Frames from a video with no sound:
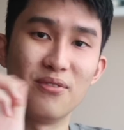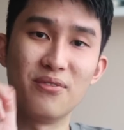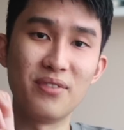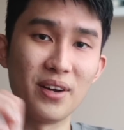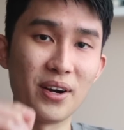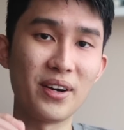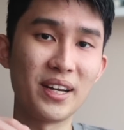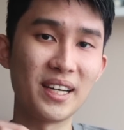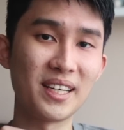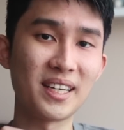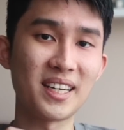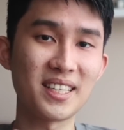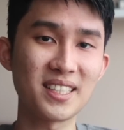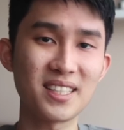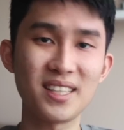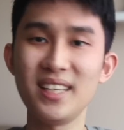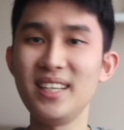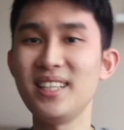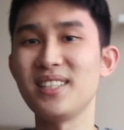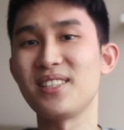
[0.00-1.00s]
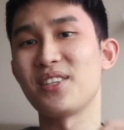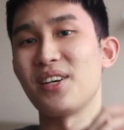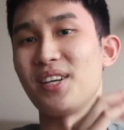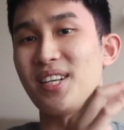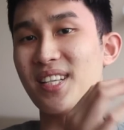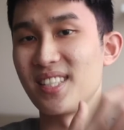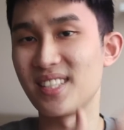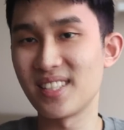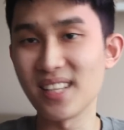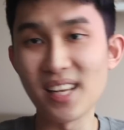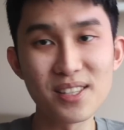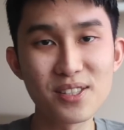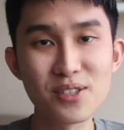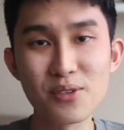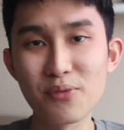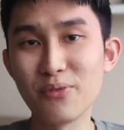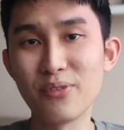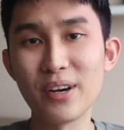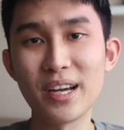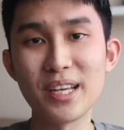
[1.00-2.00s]
very nicely. It's got a sense
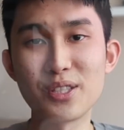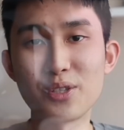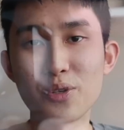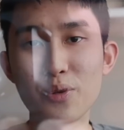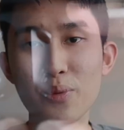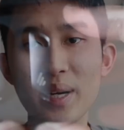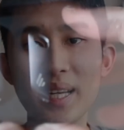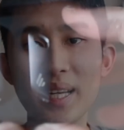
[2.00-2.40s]
of weight to